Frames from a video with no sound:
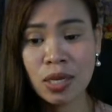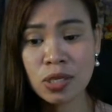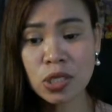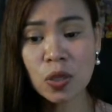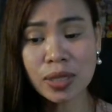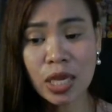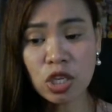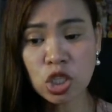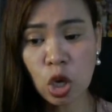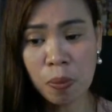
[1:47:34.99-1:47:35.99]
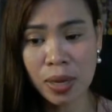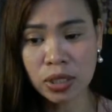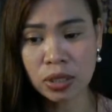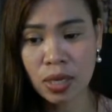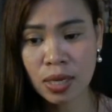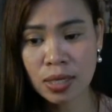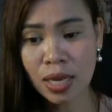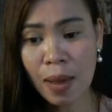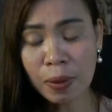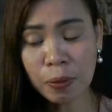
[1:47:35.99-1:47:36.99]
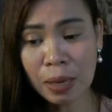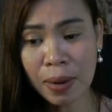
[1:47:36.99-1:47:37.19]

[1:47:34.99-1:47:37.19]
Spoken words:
So, thank you so much. Salamat mo na